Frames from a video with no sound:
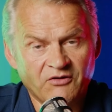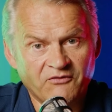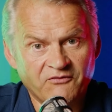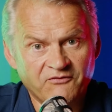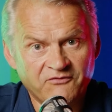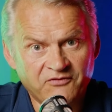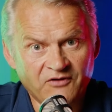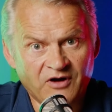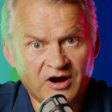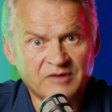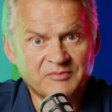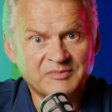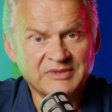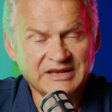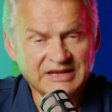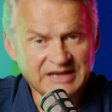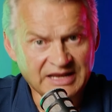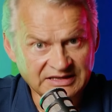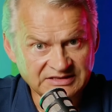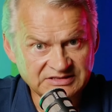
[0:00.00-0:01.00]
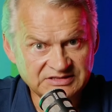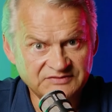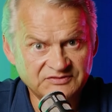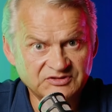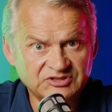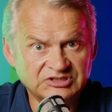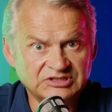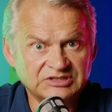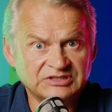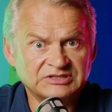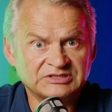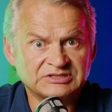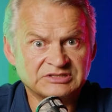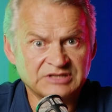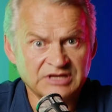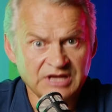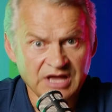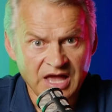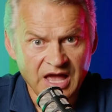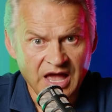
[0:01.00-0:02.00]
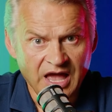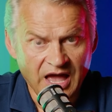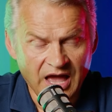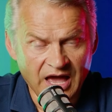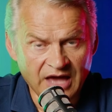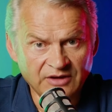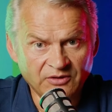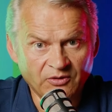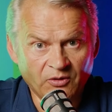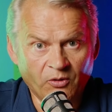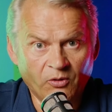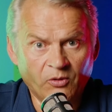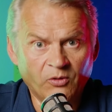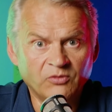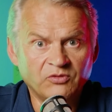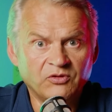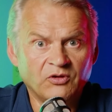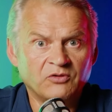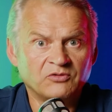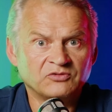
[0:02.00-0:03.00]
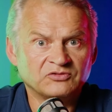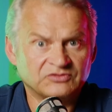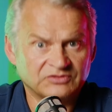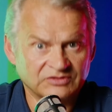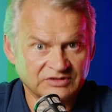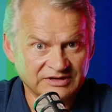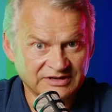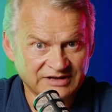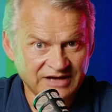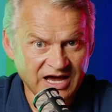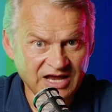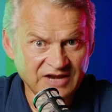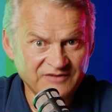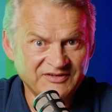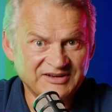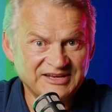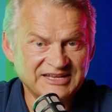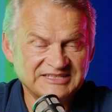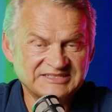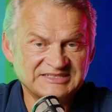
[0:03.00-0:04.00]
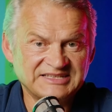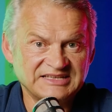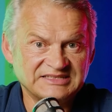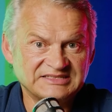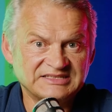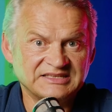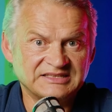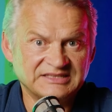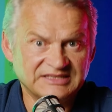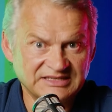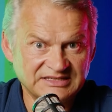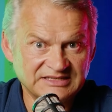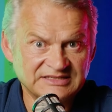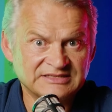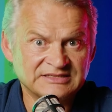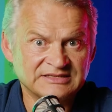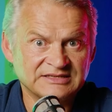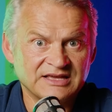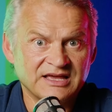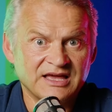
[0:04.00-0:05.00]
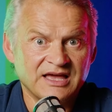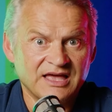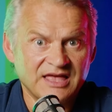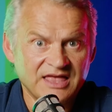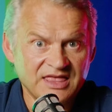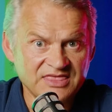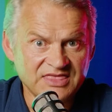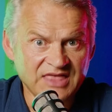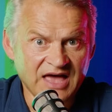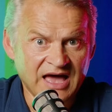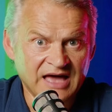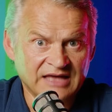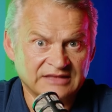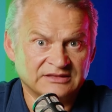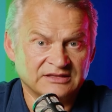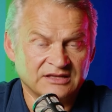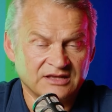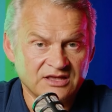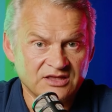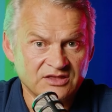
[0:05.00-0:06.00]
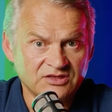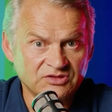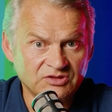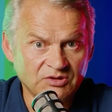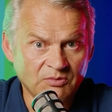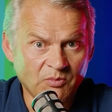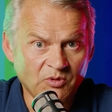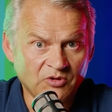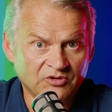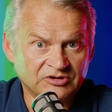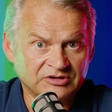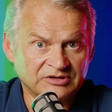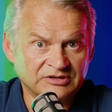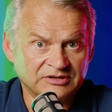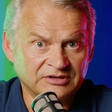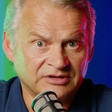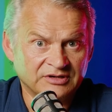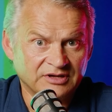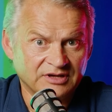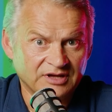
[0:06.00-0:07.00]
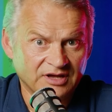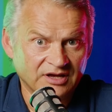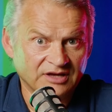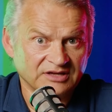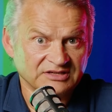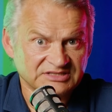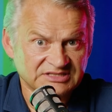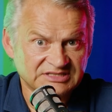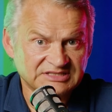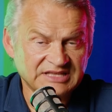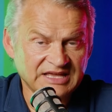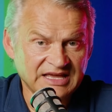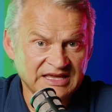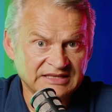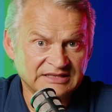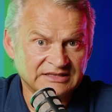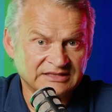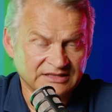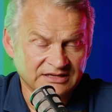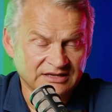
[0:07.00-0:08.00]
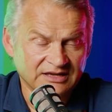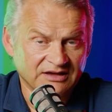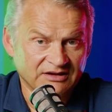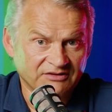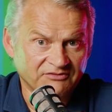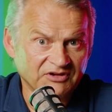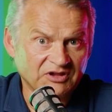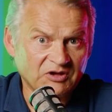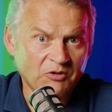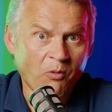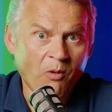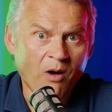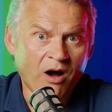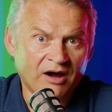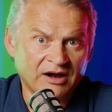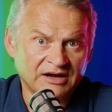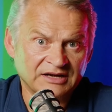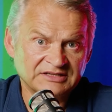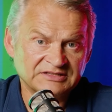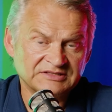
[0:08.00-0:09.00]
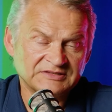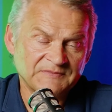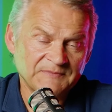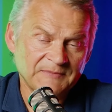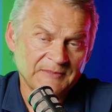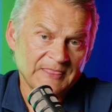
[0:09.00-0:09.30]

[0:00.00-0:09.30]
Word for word: farming activities and all those kind of necessities that the modern state requires.